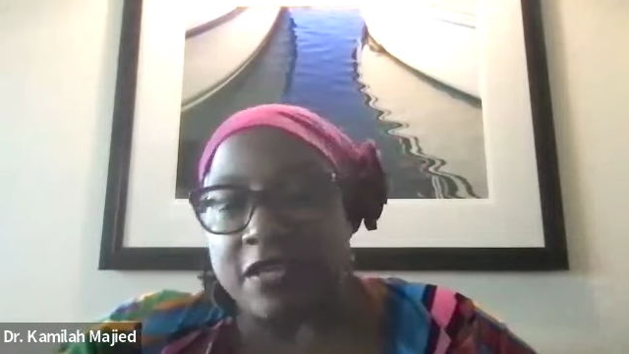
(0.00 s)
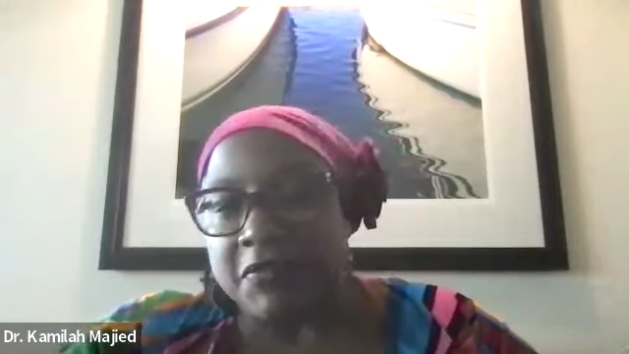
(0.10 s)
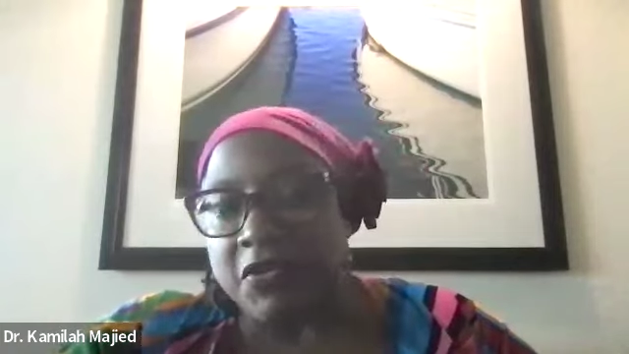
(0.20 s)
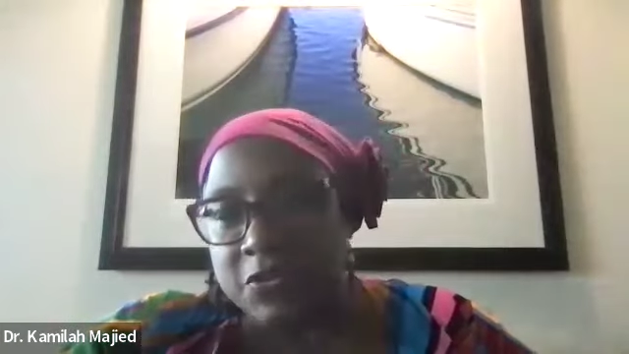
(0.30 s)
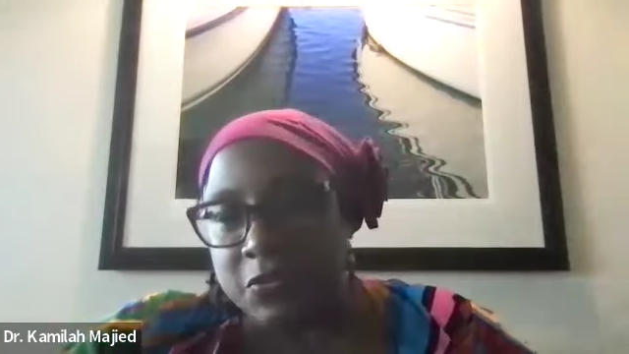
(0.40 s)

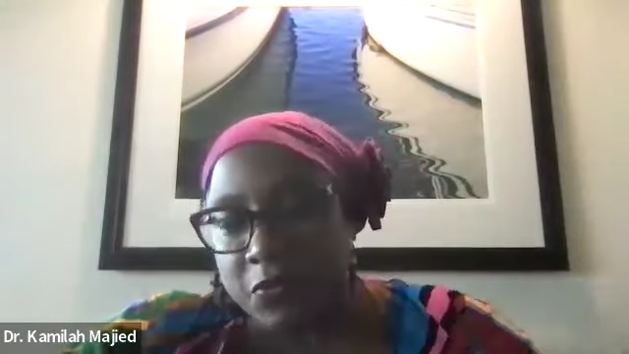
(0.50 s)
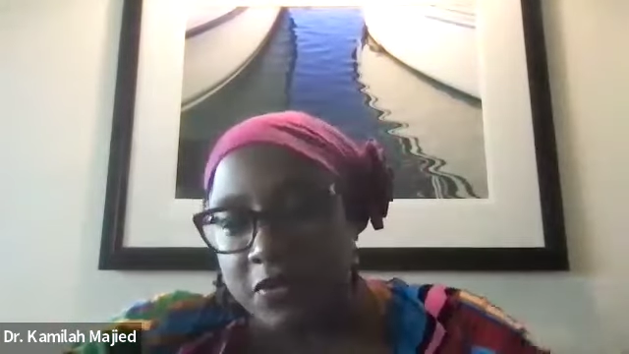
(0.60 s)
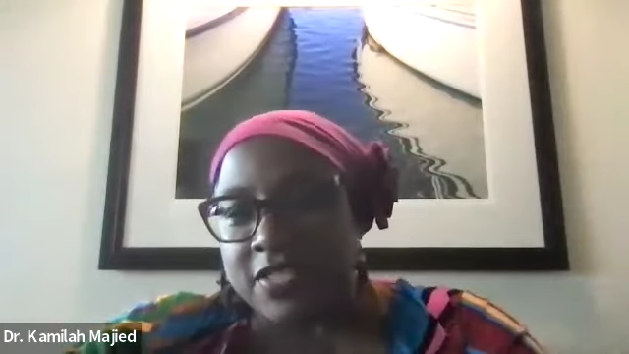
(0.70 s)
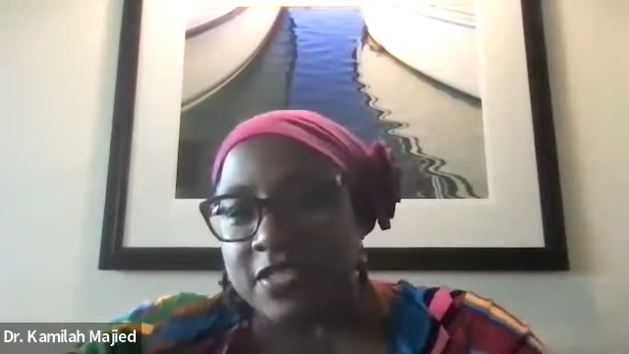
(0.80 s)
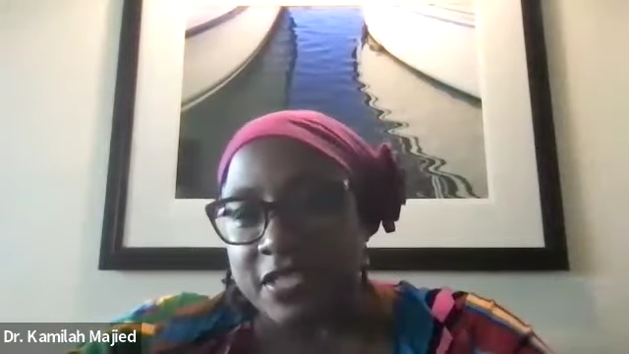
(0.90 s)
Eberhardt's
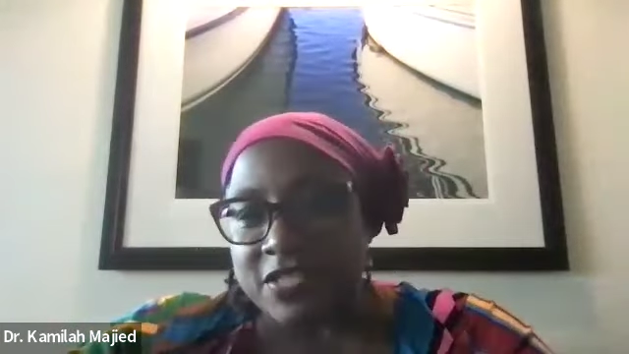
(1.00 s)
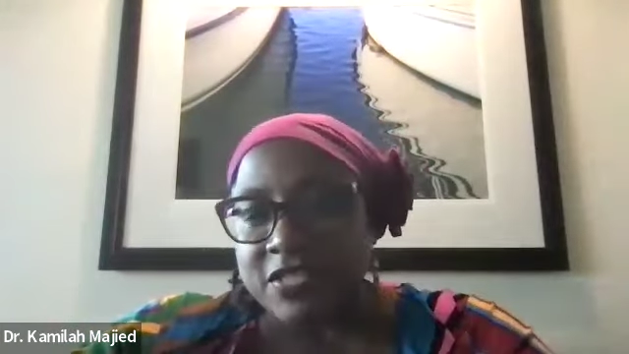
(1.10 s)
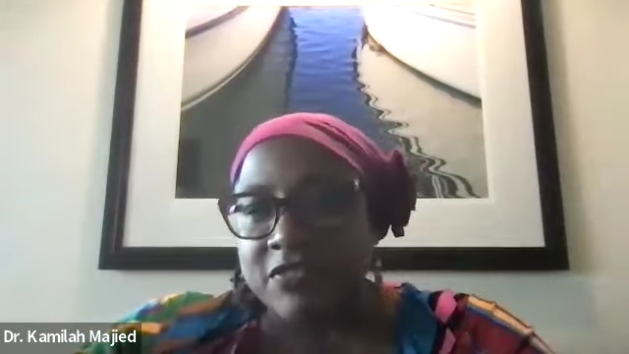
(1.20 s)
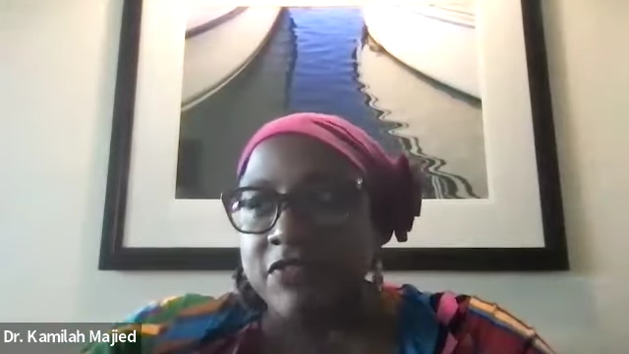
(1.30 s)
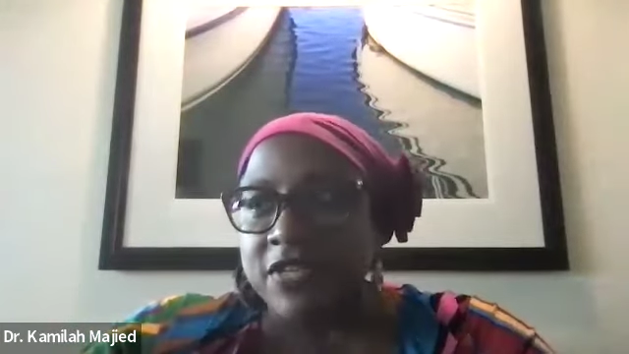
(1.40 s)
work is that
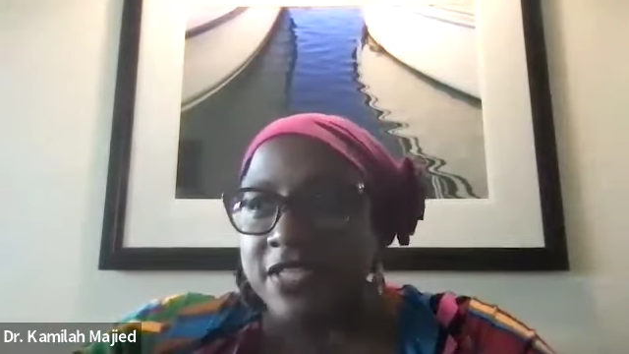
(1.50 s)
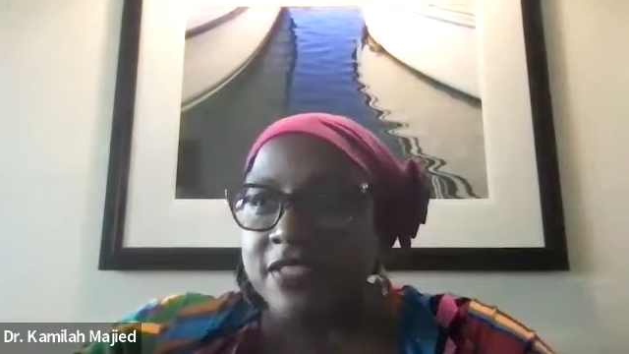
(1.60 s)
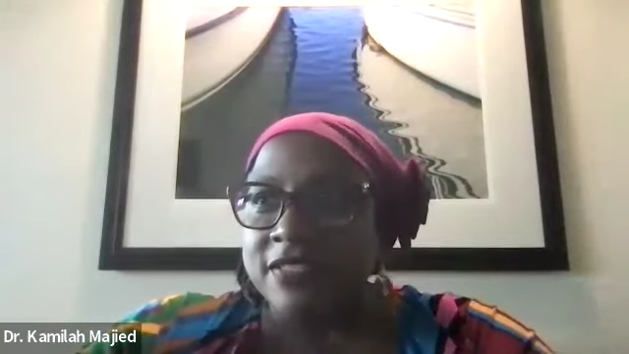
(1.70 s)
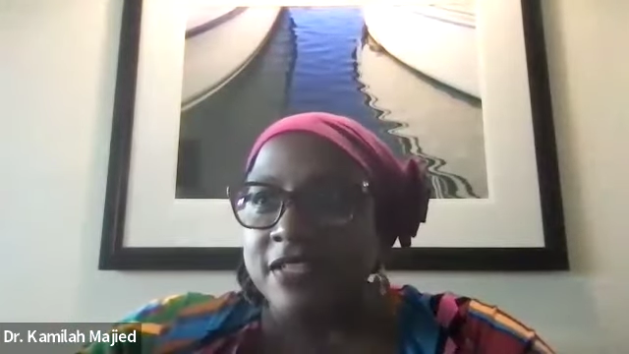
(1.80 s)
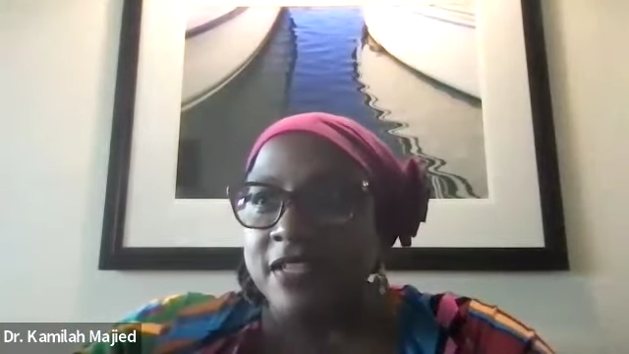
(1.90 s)
she
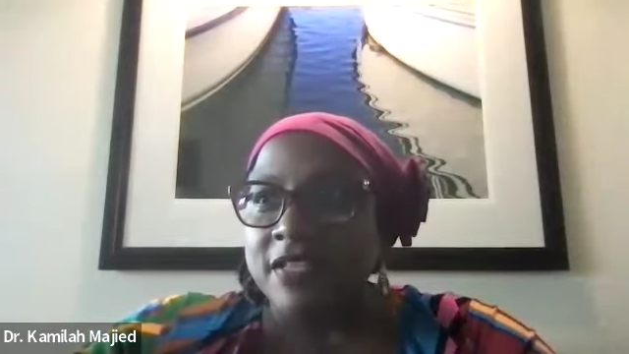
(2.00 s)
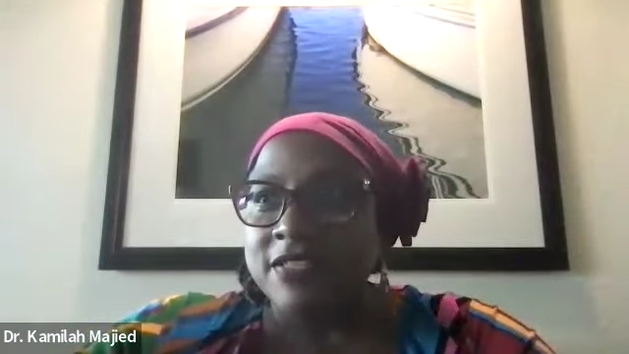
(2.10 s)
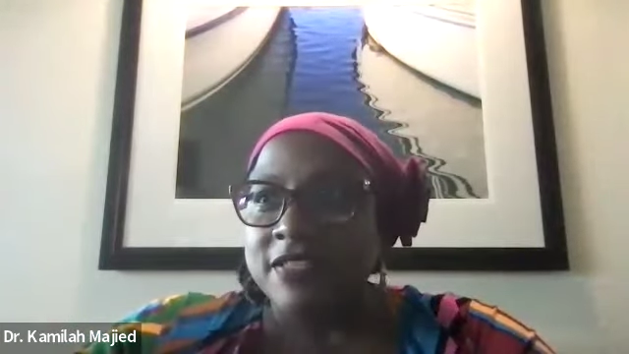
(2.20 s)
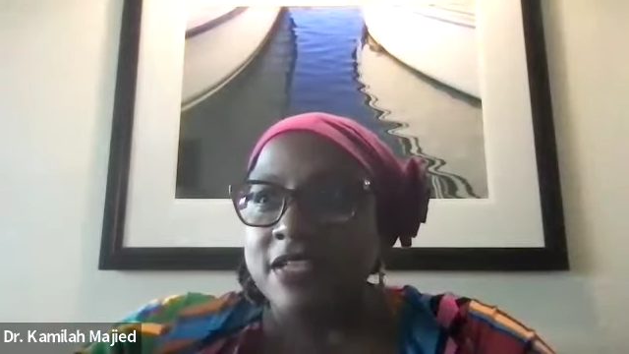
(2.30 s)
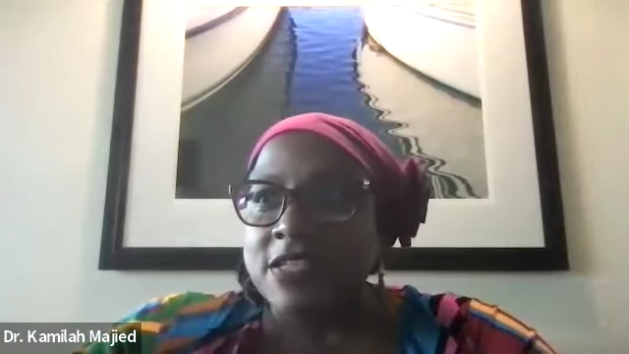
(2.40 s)

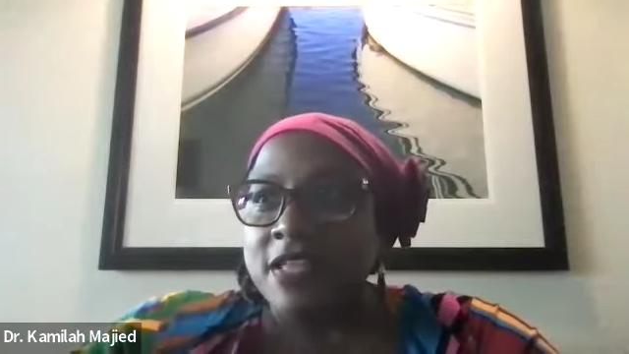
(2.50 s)
recognized